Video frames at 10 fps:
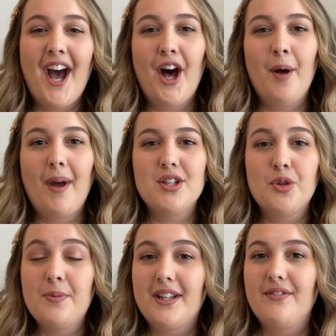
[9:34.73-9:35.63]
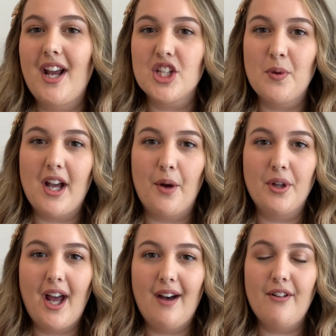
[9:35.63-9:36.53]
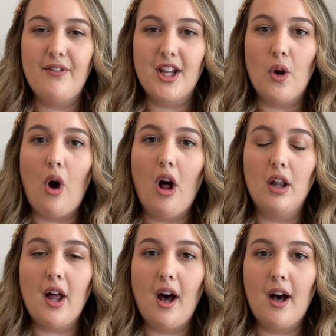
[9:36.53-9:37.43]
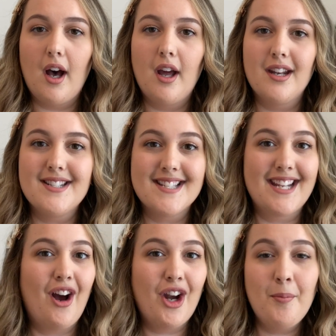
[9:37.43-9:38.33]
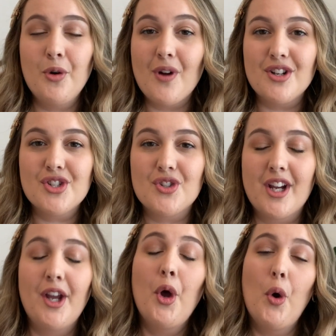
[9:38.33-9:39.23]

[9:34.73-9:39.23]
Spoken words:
I do believe next week I will have a video all on Disney Honeymoon Registry,